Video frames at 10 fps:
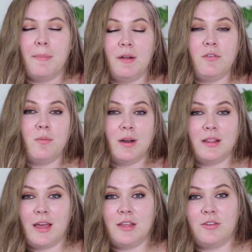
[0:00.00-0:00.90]
but if you want
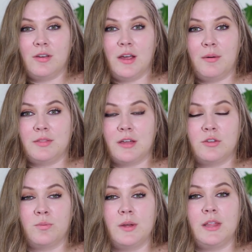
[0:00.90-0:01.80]
to lighten your hair
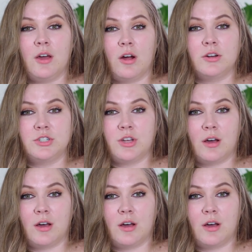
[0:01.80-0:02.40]
without the really harsh